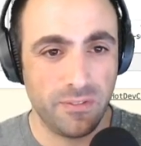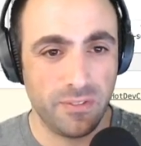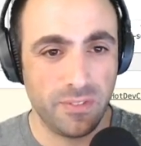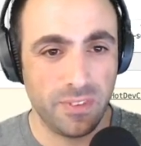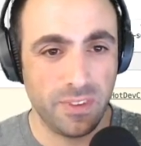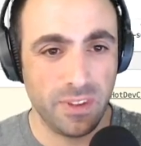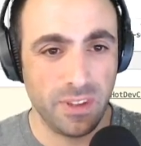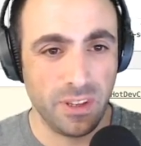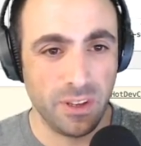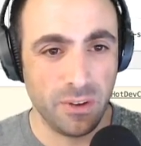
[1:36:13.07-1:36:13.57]

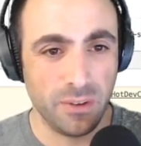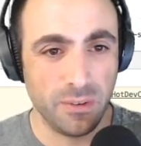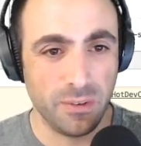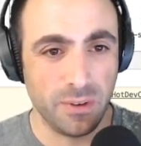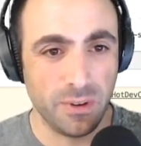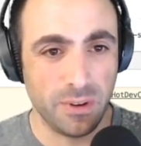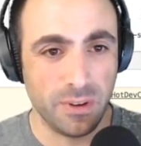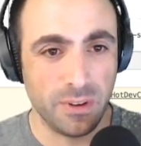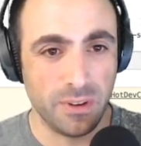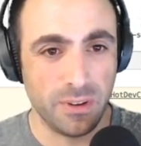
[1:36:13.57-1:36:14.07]

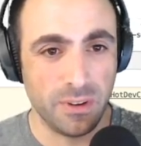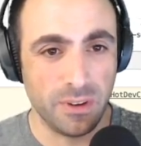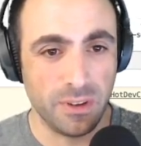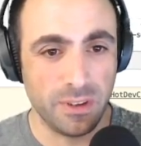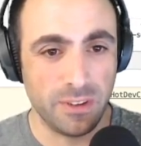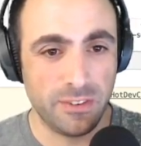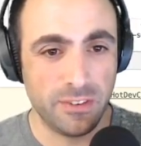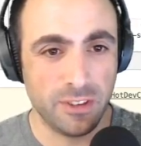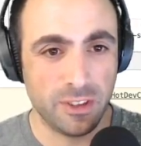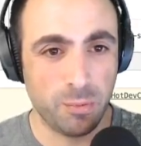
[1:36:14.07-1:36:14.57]

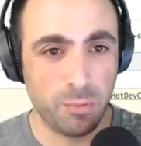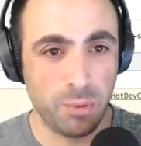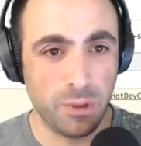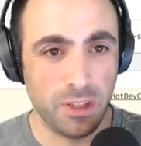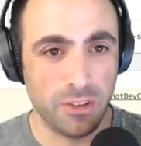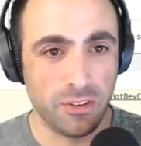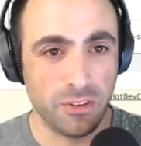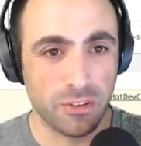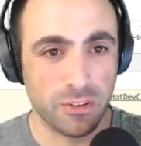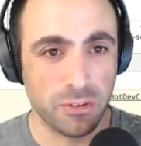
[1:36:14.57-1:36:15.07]
a 6
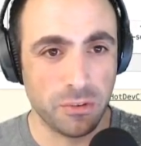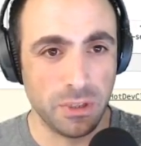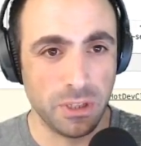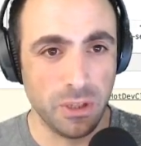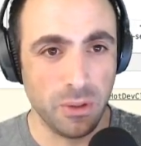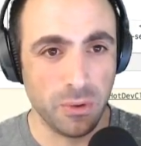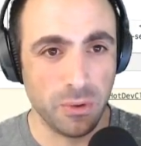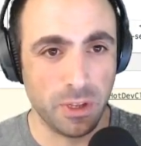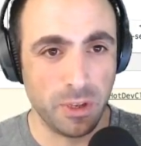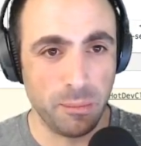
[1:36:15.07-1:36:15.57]
Plus, it's already
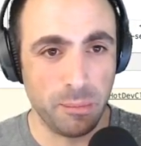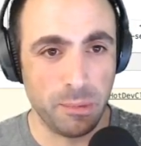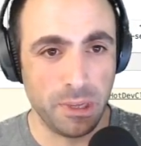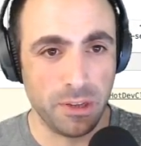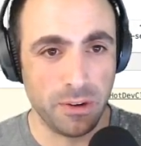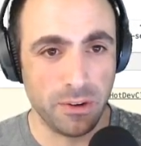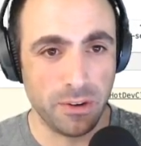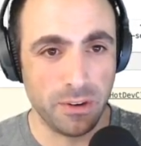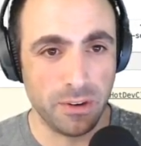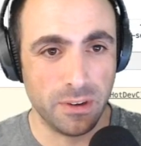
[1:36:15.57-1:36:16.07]
looking
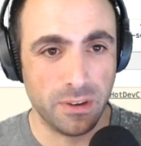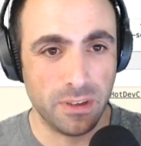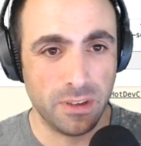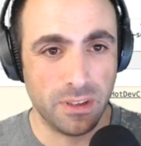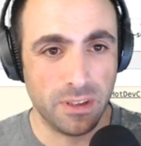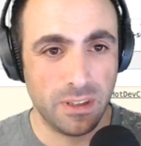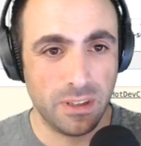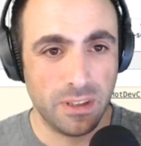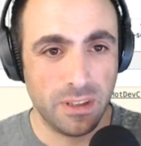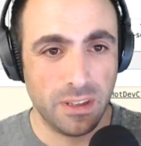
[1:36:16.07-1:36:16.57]
better.
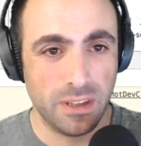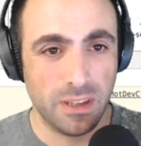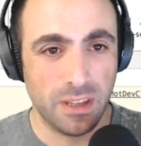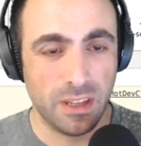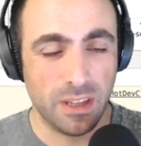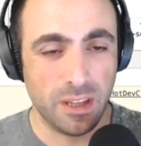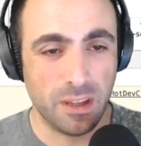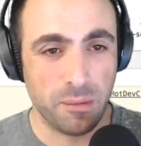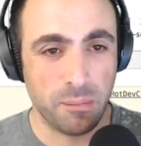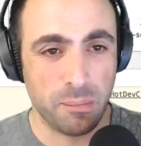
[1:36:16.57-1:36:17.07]

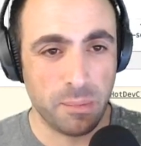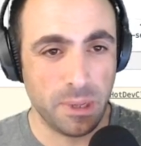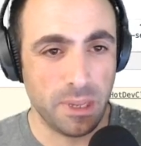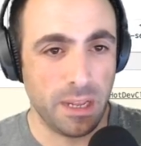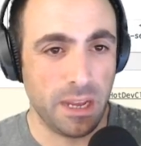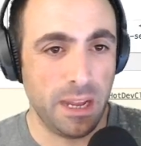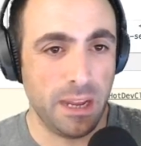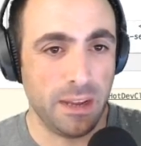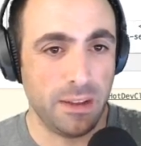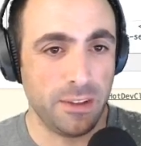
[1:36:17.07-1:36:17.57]

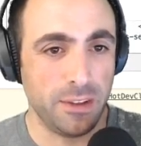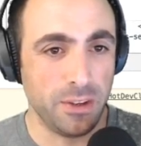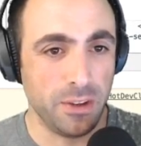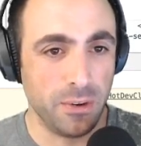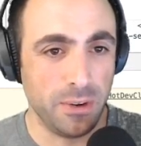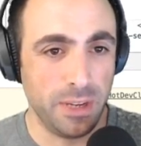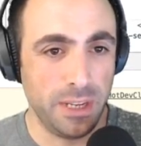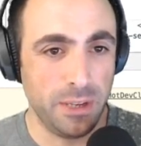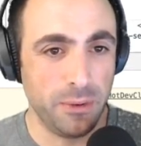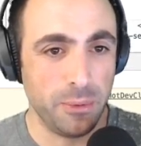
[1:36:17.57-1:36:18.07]
But
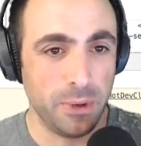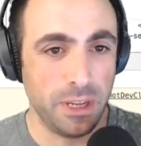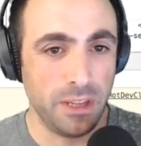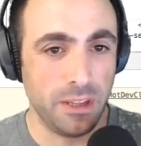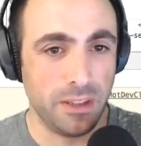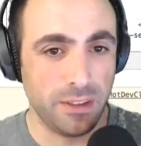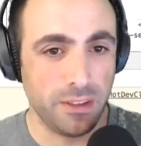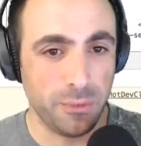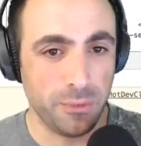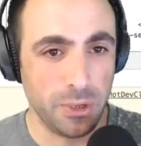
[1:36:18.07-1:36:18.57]

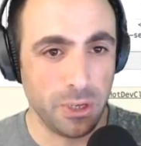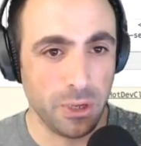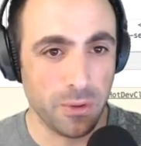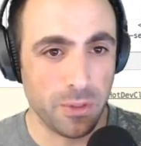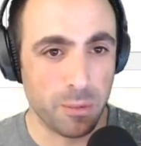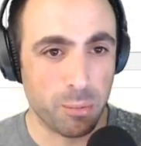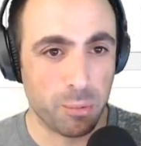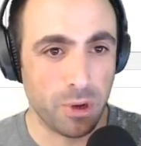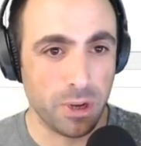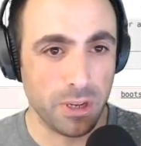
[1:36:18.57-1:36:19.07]
anyway, we know
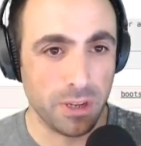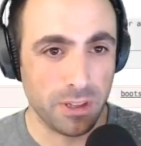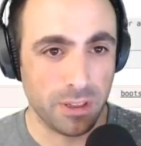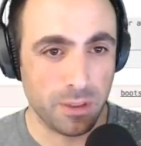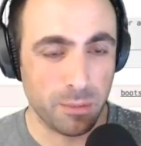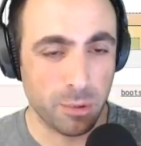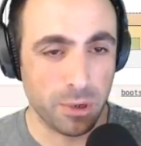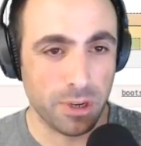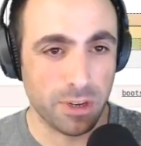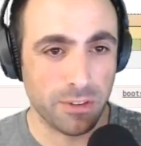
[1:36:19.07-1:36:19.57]
the product. The
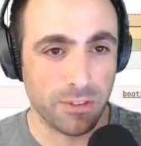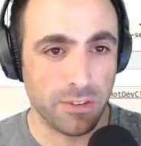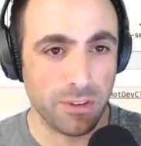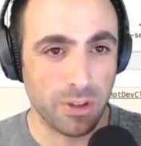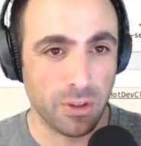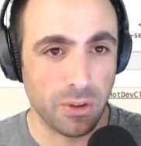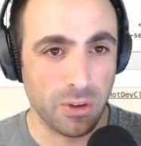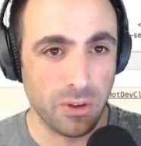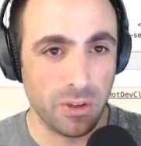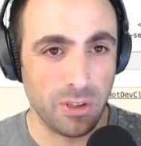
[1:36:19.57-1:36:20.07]
product is
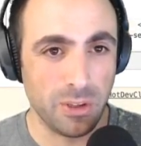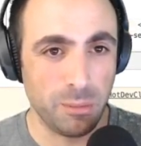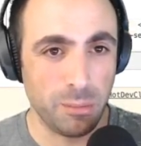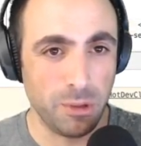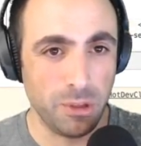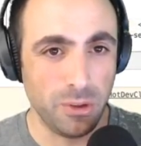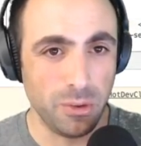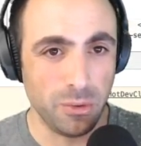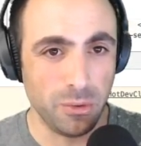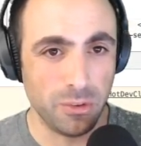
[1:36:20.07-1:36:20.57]
not going to be
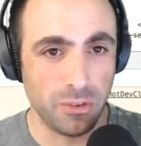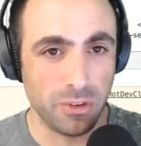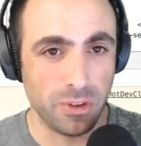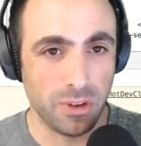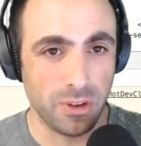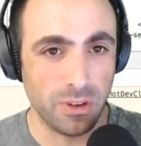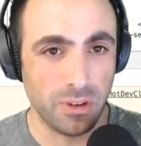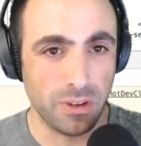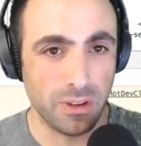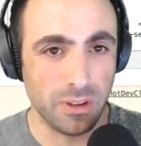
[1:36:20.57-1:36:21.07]
used
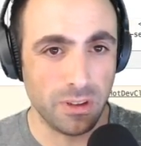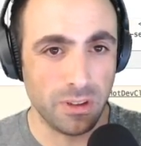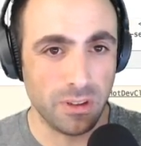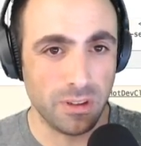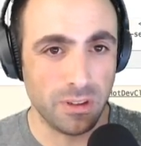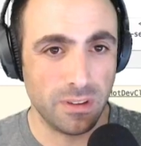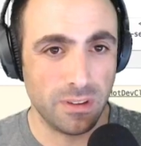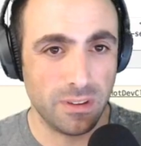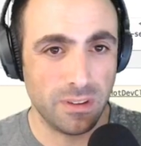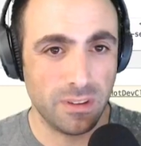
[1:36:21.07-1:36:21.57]
on a
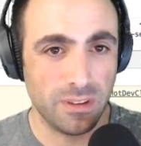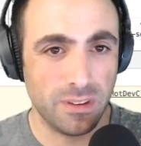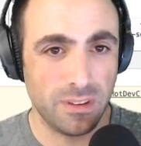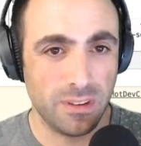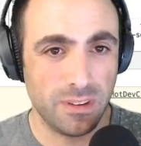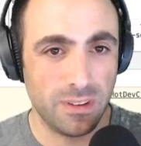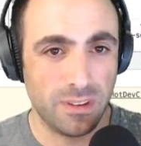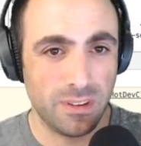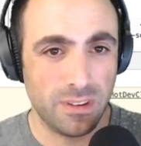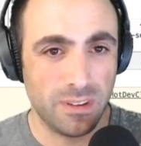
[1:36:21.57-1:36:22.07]

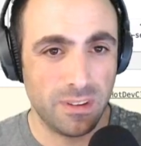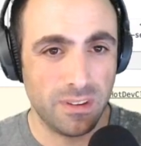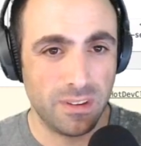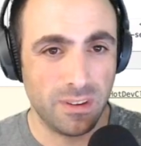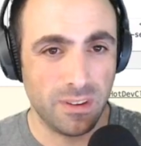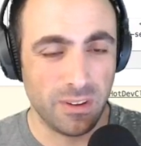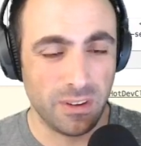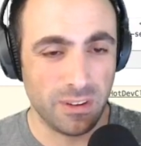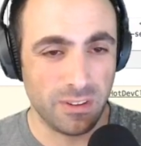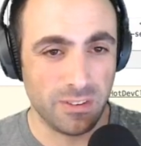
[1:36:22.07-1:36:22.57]

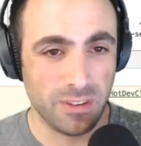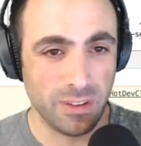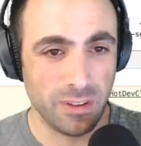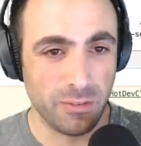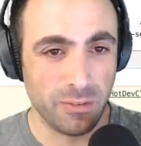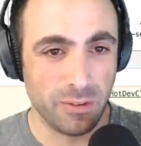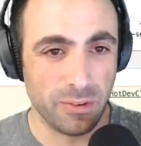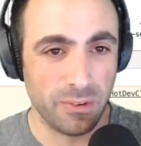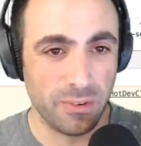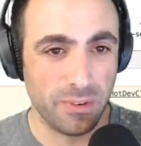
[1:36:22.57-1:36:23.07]
cell phone.